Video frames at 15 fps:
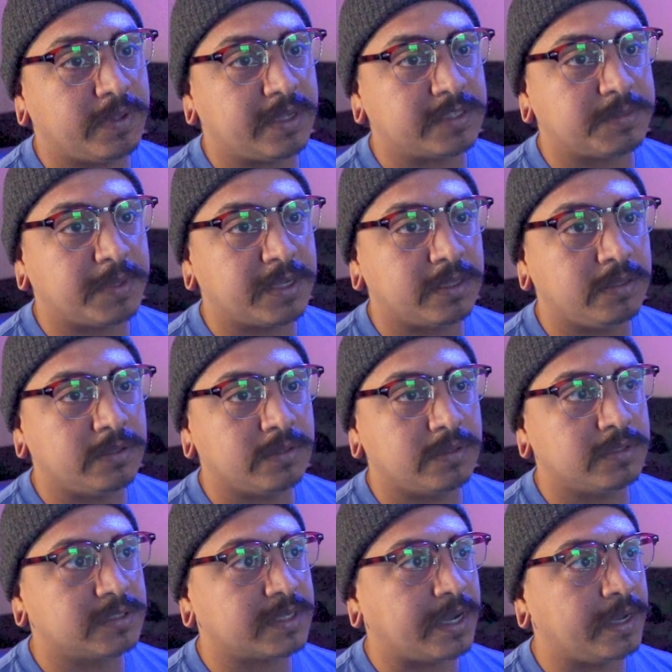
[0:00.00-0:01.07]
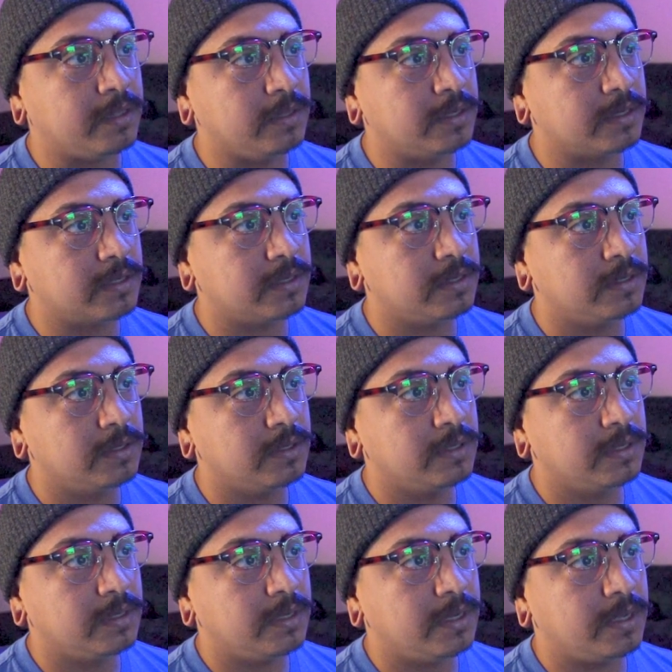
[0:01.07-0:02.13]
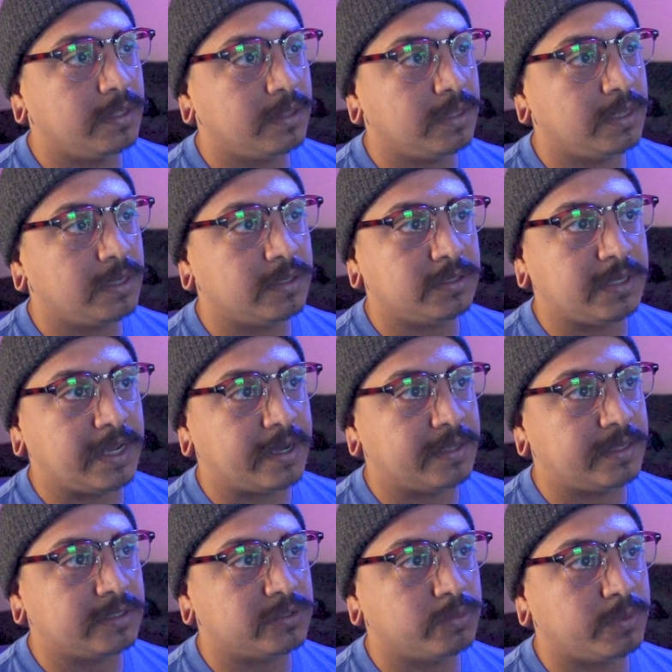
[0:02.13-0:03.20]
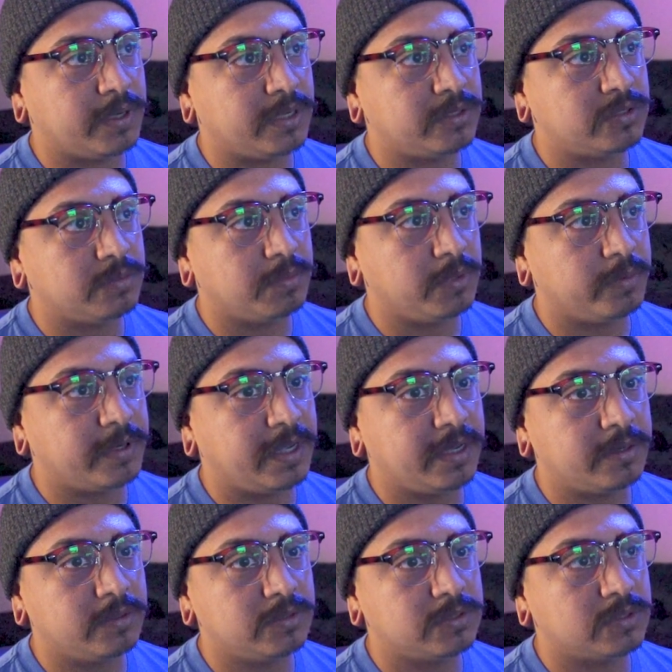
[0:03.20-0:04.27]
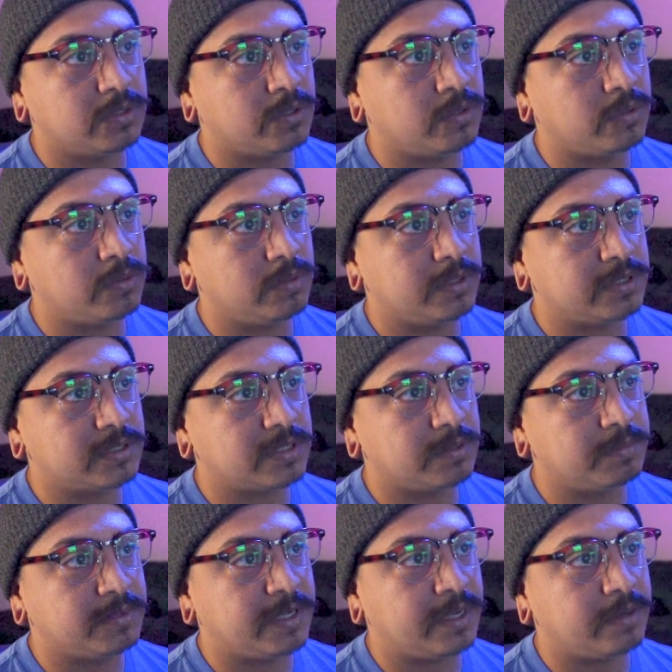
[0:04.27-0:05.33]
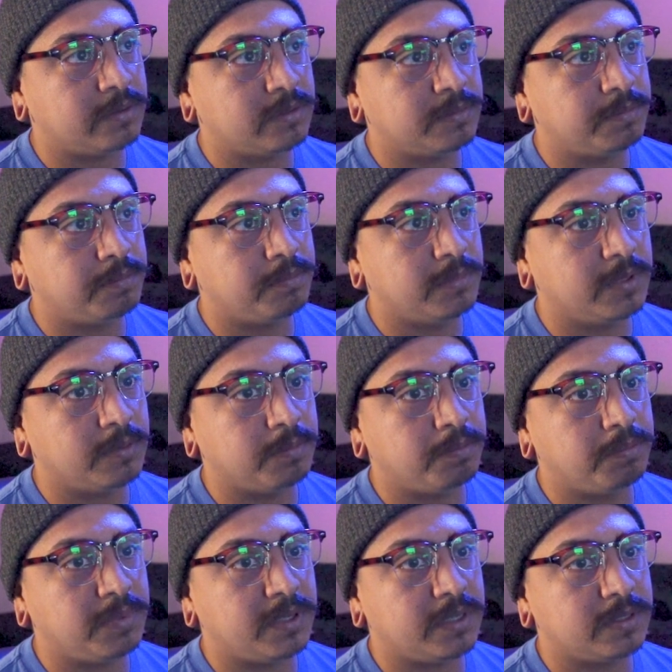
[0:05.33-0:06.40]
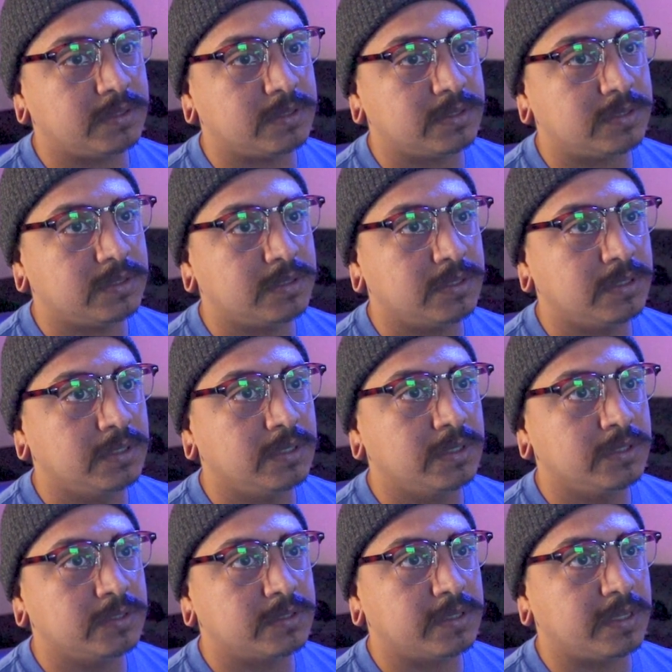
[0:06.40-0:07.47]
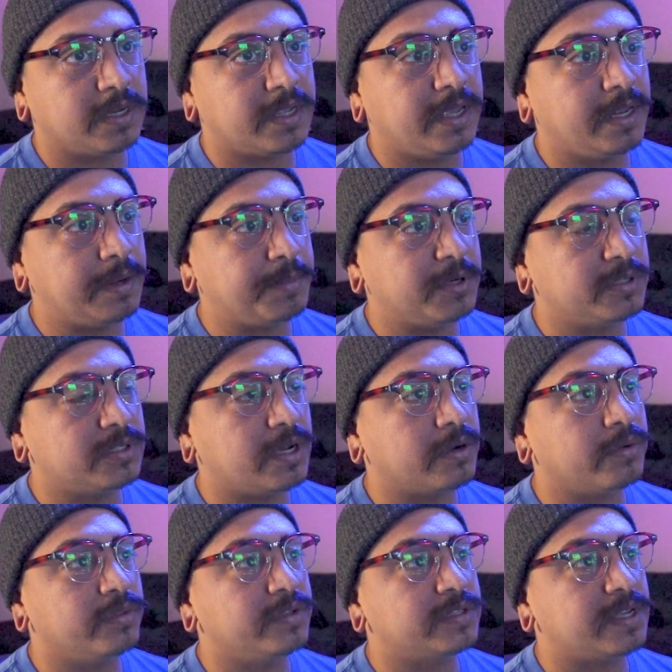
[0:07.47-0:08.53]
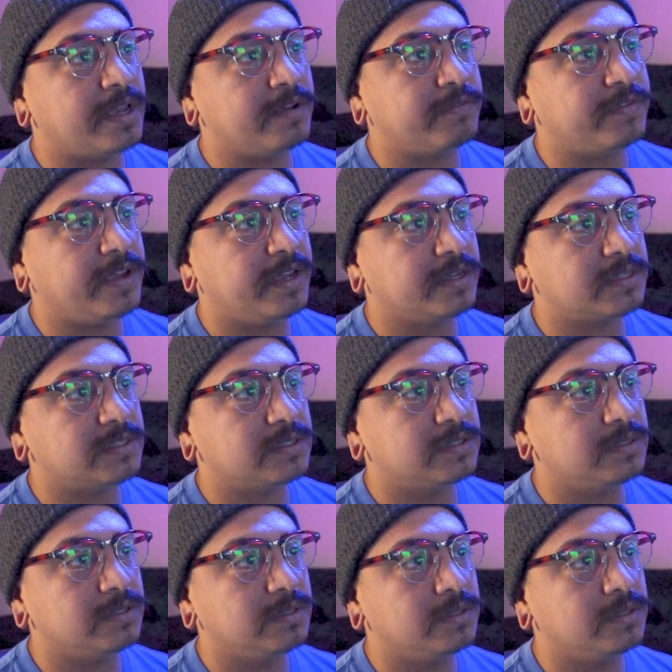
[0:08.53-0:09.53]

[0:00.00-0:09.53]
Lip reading: that's making the sky look. And then, yeah, that's way too blown out. So let's come down a bit. So then again, I'm going to toggle this FX.